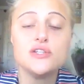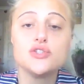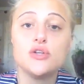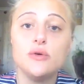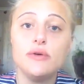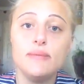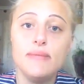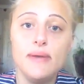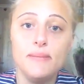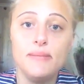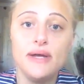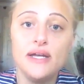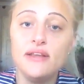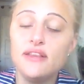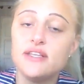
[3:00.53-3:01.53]
So
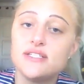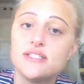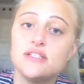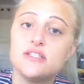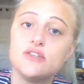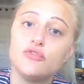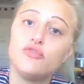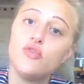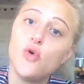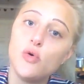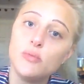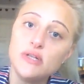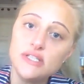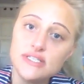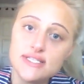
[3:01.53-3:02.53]
remember, this is a
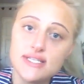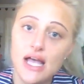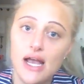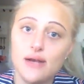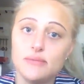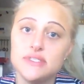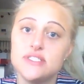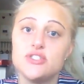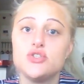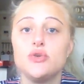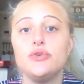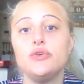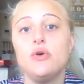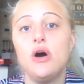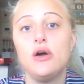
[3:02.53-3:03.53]
formal assignment, so
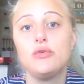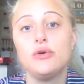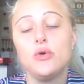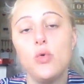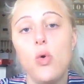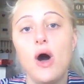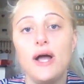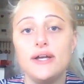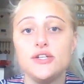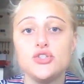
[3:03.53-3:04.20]
you are required